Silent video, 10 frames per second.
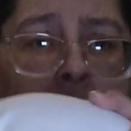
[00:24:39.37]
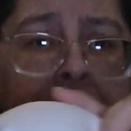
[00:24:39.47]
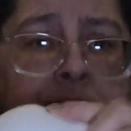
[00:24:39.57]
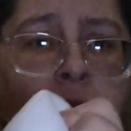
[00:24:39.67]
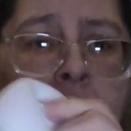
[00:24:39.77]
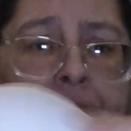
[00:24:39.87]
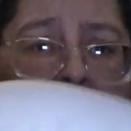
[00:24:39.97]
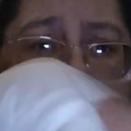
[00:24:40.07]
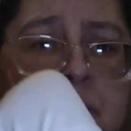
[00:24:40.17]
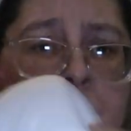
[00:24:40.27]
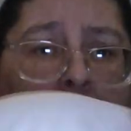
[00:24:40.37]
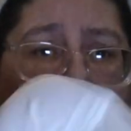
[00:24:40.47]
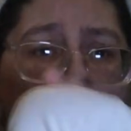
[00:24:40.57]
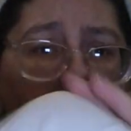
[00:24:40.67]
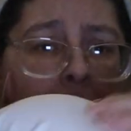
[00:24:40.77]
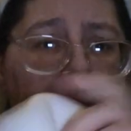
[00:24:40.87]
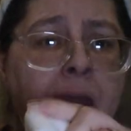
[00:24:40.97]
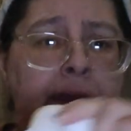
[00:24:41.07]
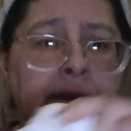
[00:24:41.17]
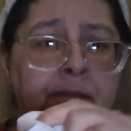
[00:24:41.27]
soft
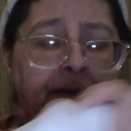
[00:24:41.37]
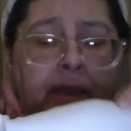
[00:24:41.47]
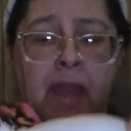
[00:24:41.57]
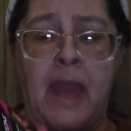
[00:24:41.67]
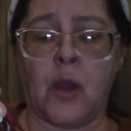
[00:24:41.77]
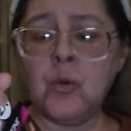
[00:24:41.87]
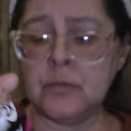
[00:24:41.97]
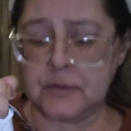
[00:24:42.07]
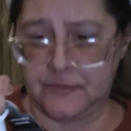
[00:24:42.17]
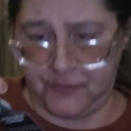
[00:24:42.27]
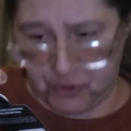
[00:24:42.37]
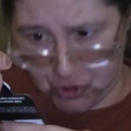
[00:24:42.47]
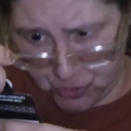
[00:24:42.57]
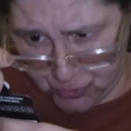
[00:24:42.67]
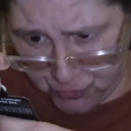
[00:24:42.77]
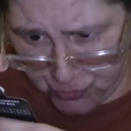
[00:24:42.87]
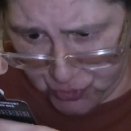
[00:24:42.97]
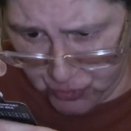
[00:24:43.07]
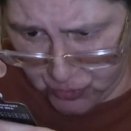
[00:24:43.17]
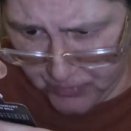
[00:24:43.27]
padding thing out if you choose
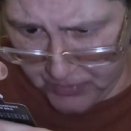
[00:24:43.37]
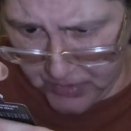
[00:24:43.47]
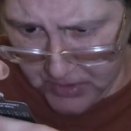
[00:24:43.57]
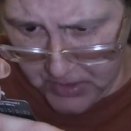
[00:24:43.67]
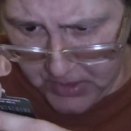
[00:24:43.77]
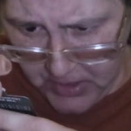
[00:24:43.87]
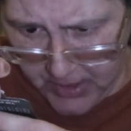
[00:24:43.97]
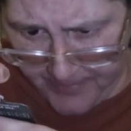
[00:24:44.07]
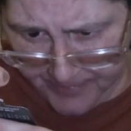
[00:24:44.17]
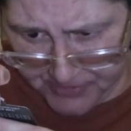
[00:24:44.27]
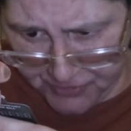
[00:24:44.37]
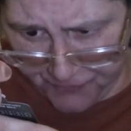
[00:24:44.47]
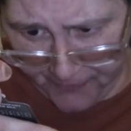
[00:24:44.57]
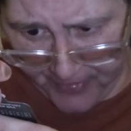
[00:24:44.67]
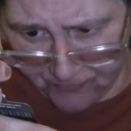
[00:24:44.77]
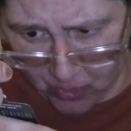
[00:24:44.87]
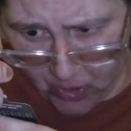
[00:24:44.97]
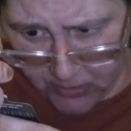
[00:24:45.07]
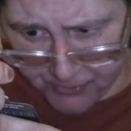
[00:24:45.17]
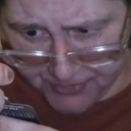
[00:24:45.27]
to. These are
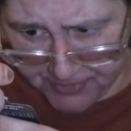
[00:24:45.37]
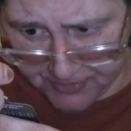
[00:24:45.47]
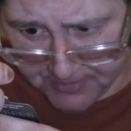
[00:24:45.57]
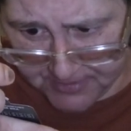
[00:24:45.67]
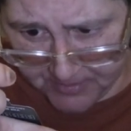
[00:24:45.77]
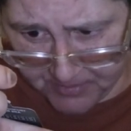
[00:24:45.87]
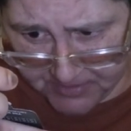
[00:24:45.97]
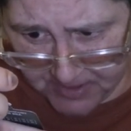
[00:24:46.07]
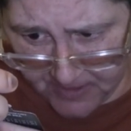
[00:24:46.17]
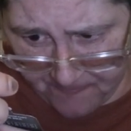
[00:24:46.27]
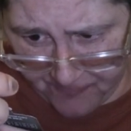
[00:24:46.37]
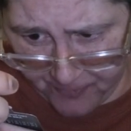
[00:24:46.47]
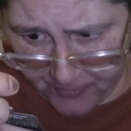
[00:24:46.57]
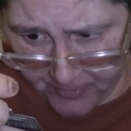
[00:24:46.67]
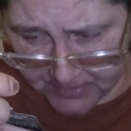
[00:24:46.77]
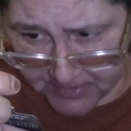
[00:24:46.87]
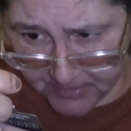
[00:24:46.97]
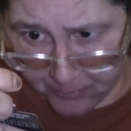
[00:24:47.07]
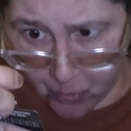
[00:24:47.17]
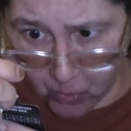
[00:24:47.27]
$5. They're seamless comfort. It's the
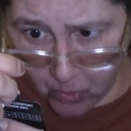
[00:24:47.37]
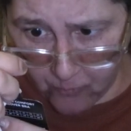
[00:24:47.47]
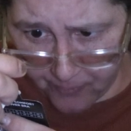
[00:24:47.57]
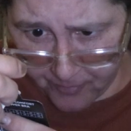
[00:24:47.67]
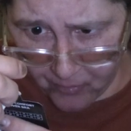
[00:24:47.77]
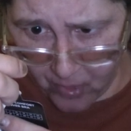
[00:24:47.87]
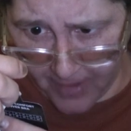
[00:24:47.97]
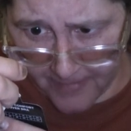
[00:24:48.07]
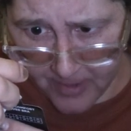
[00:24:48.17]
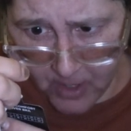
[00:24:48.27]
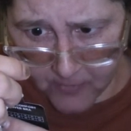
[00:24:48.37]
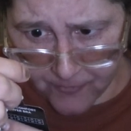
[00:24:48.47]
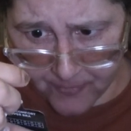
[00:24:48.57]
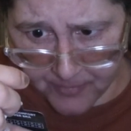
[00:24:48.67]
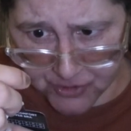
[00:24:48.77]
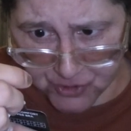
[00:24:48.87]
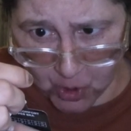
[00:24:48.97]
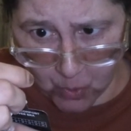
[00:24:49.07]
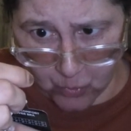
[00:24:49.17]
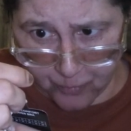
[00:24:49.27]
pullover bra from the
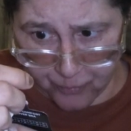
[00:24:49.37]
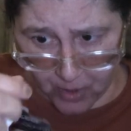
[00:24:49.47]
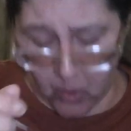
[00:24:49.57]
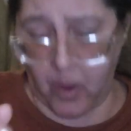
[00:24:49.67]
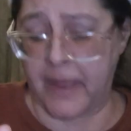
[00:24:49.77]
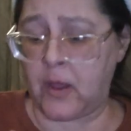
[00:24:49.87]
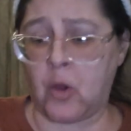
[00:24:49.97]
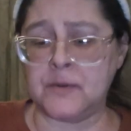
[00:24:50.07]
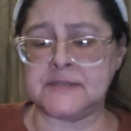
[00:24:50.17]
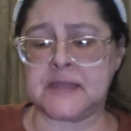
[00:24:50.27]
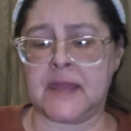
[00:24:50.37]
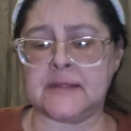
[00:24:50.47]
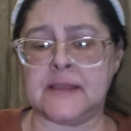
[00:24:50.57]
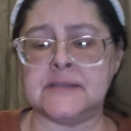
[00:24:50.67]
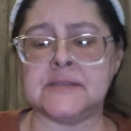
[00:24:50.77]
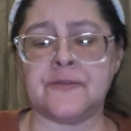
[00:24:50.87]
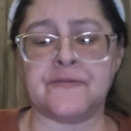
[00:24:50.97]
Zone Pro. I always get these. They're